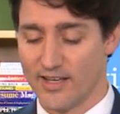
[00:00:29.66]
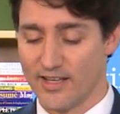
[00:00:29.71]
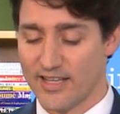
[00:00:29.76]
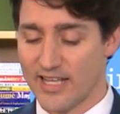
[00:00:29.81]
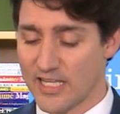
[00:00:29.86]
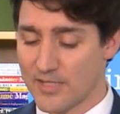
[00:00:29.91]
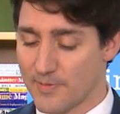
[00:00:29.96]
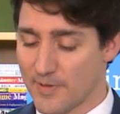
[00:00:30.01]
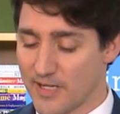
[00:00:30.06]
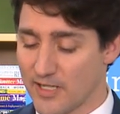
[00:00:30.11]

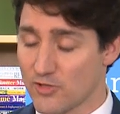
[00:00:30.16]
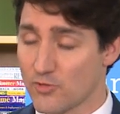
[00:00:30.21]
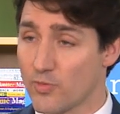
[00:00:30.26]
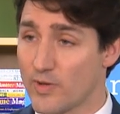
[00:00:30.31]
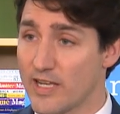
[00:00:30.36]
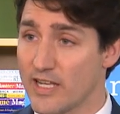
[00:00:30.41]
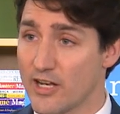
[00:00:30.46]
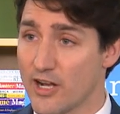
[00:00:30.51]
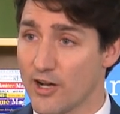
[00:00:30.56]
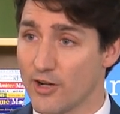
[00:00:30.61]
That's because
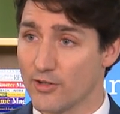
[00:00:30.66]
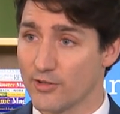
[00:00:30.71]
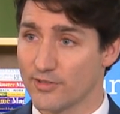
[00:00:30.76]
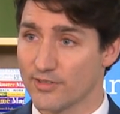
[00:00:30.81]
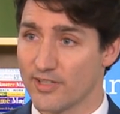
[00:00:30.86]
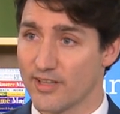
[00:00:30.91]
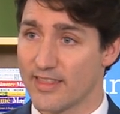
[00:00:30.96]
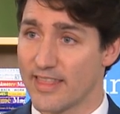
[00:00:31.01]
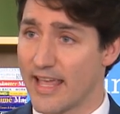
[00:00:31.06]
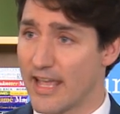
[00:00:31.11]
we know
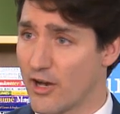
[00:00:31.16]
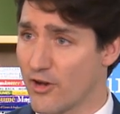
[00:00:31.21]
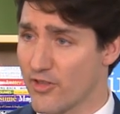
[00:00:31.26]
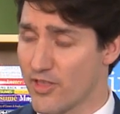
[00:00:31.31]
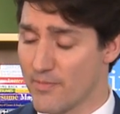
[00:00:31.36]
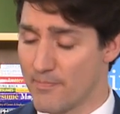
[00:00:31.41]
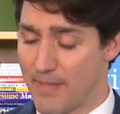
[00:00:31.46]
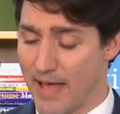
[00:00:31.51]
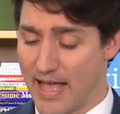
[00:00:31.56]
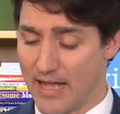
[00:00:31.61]
that they are
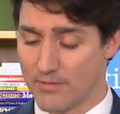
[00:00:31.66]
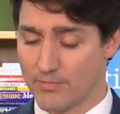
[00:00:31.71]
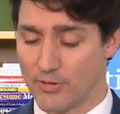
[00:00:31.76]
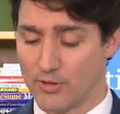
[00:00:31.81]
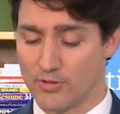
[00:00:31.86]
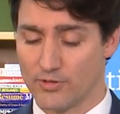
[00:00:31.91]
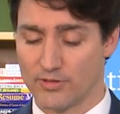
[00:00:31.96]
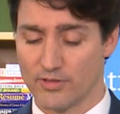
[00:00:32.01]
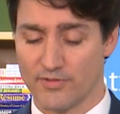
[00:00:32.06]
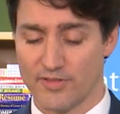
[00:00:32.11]
the
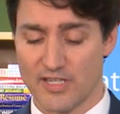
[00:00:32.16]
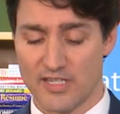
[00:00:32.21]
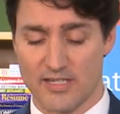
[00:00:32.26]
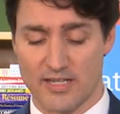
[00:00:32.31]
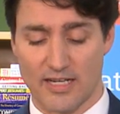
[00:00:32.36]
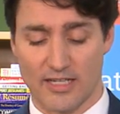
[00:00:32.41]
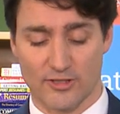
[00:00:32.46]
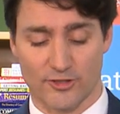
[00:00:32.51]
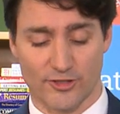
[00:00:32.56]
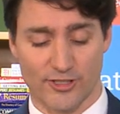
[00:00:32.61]
backbone of this
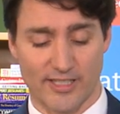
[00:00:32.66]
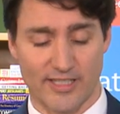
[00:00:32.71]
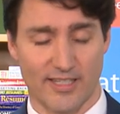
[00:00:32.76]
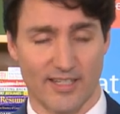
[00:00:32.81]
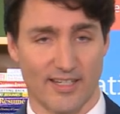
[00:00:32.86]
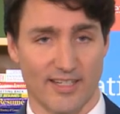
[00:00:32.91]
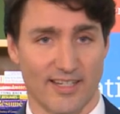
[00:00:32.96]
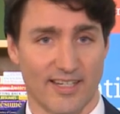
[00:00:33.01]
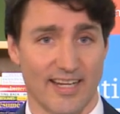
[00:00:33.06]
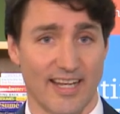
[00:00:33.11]
country
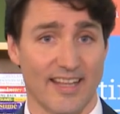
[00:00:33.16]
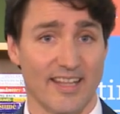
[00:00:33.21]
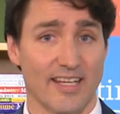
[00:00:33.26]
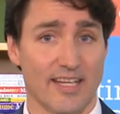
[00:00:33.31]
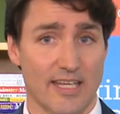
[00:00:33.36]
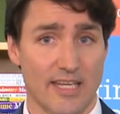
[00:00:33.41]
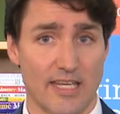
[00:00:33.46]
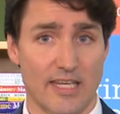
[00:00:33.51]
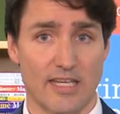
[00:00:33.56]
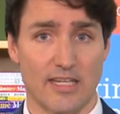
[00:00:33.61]
and the
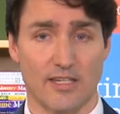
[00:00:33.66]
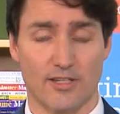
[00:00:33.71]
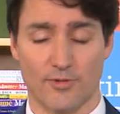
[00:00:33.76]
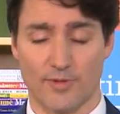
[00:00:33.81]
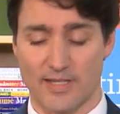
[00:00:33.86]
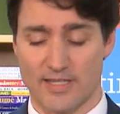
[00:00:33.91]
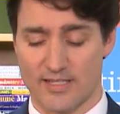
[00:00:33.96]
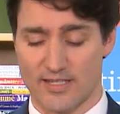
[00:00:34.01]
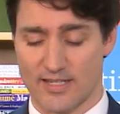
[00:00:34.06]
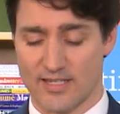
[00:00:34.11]
key to
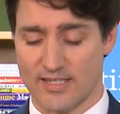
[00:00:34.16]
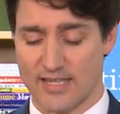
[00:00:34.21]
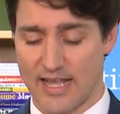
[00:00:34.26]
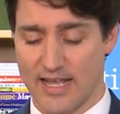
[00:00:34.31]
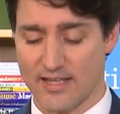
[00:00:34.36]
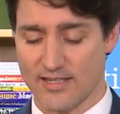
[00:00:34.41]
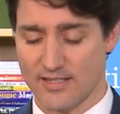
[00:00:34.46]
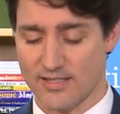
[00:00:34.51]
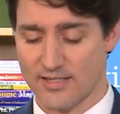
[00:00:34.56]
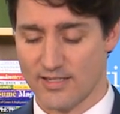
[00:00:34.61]
its
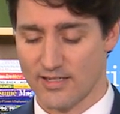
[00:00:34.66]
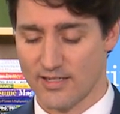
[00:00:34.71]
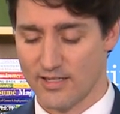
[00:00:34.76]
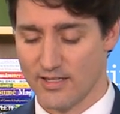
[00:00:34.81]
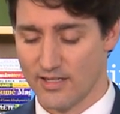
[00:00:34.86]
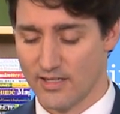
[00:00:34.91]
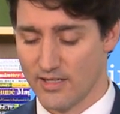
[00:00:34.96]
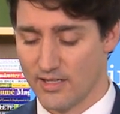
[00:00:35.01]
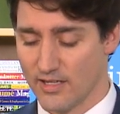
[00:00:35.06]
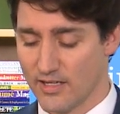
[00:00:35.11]
success.
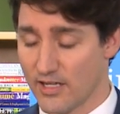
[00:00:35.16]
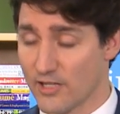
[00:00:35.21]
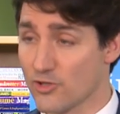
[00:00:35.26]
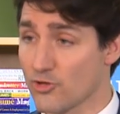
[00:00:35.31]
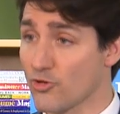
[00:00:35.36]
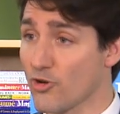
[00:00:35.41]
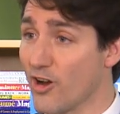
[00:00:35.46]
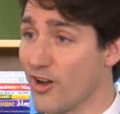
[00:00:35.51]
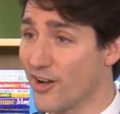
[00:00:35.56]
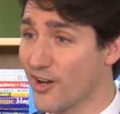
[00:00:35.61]
A
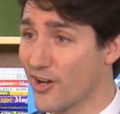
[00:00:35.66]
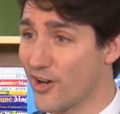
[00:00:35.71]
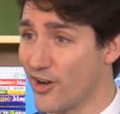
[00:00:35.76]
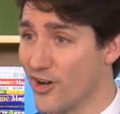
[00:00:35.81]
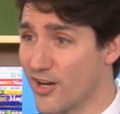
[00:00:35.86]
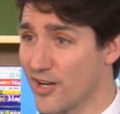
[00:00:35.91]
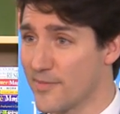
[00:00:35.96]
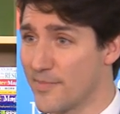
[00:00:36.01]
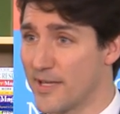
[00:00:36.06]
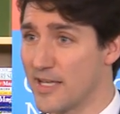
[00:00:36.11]
strong
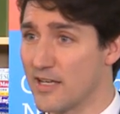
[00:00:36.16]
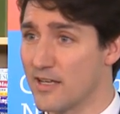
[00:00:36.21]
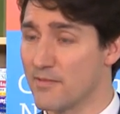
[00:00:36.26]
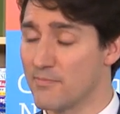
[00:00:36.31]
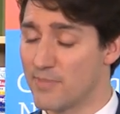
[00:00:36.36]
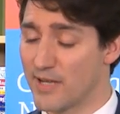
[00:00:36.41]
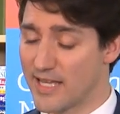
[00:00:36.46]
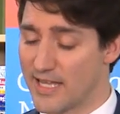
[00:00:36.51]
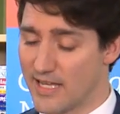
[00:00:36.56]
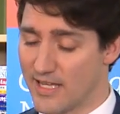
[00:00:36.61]
economy
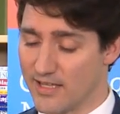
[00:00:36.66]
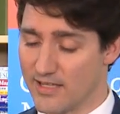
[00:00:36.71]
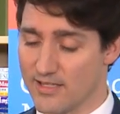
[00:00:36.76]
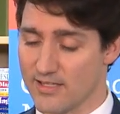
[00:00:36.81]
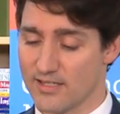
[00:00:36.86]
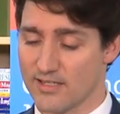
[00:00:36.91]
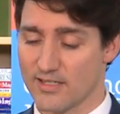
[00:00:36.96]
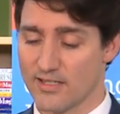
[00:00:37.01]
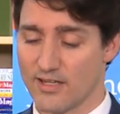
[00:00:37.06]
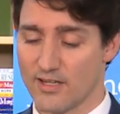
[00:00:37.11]

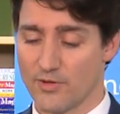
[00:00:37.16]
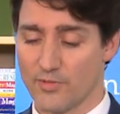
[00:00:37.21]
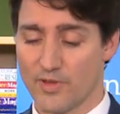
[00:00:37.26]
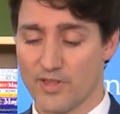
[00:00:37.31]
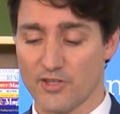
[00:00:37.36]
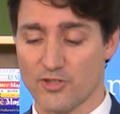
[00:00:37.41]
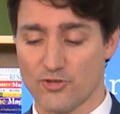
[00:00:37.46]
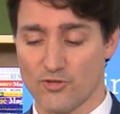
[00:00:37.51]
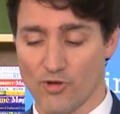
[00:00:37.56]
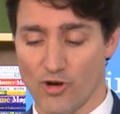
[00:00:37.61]
begins
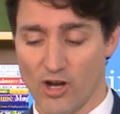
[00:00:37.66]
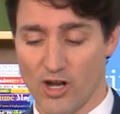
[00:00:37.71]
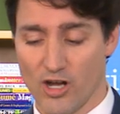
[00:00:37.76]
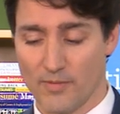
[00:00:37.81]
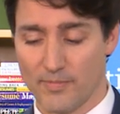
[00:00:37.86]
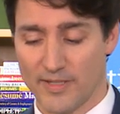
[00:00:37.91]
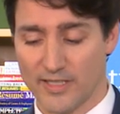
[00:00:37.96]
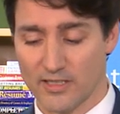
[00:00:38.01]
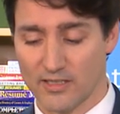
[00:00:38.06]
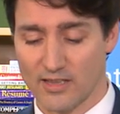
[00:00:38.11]
with a
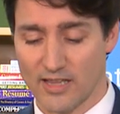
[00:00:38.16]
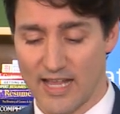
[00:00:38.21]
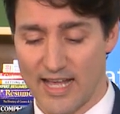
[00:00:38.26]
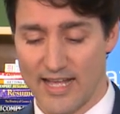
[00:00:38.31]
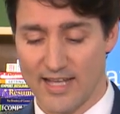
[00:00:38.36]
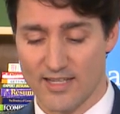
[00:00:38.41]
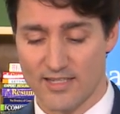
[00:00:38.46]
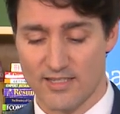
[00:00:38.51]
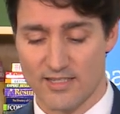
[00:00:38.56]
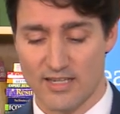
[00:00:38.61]
strong middle
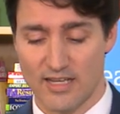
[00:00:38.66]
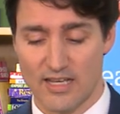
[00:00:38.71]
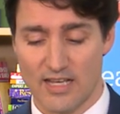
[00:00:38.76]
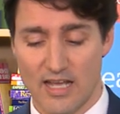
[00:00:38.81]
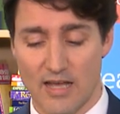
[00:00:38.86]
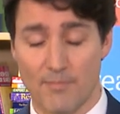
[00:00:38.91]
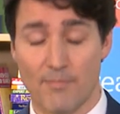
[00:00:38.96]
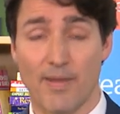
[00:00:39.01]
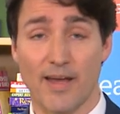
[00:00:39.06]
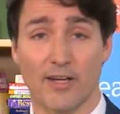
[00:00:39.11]
class
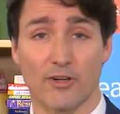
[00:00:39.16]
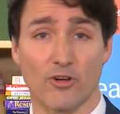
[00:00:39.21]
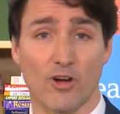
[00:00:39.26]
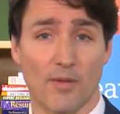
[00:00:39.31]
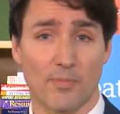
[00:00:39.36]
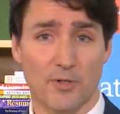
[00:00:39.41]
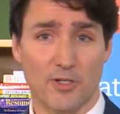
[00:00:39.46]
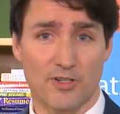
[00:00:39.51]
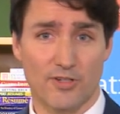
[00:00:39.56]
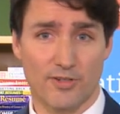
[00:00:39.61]
and better
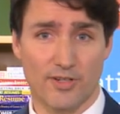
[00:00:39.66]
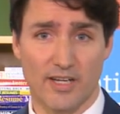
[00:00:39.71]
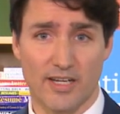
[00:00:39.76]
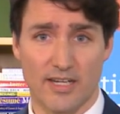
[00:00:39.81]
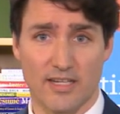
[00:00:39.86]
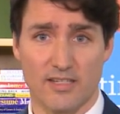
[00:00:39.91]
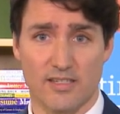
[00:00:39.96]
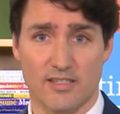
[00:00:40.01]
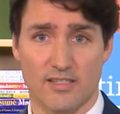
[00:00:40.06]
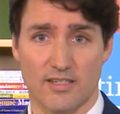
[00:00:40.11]

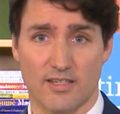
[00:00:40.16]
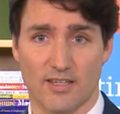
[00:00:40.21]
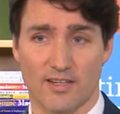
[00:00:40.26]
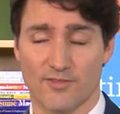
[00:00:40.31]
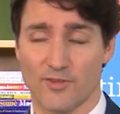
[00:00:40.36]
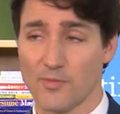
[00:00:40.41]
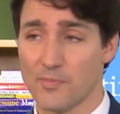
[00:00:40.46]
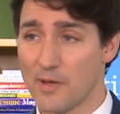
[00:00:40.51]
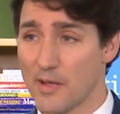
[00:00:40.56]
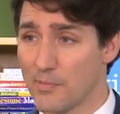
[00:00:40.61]
opportunities
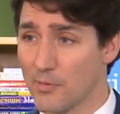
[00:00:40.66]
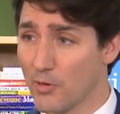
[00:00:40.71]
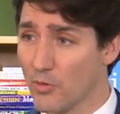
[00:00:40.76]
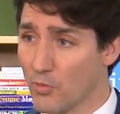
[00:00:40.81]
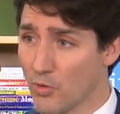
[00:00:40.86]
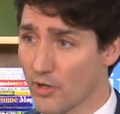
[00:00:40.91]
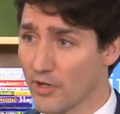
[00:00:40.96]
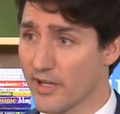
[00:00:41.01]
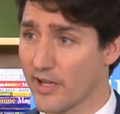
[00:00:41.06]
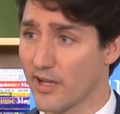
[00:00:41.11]
for people
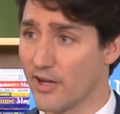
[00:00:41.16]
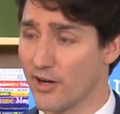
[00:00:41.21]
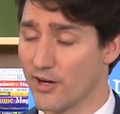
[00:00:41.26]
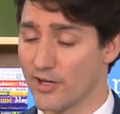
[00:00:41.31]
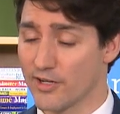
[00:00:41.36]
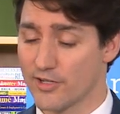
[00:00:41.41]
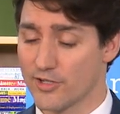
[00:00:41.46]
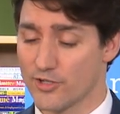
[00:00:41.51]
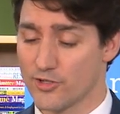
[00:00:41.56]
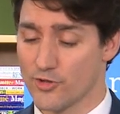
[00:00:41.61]
working
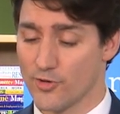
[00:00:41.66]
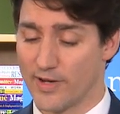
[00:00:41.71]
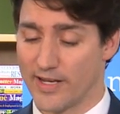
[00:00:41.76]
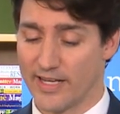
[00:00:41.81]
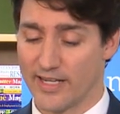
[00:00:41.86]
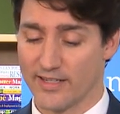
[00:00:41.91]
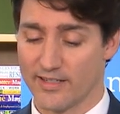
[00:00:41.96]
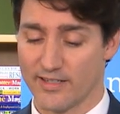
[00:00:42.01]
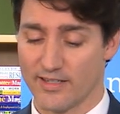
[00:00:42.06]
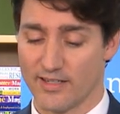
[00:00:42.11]
hard to join
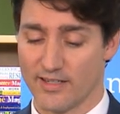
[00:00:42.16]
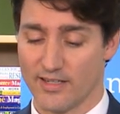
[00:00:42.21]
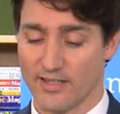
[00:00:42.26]
it.